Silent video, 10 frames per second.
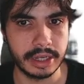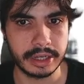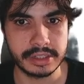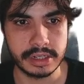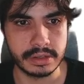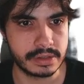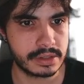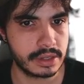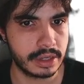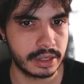
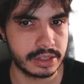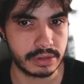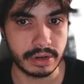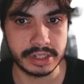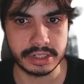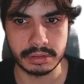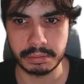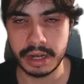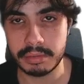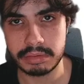continuous integration
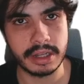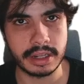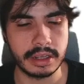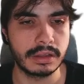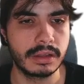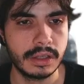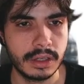pipeline here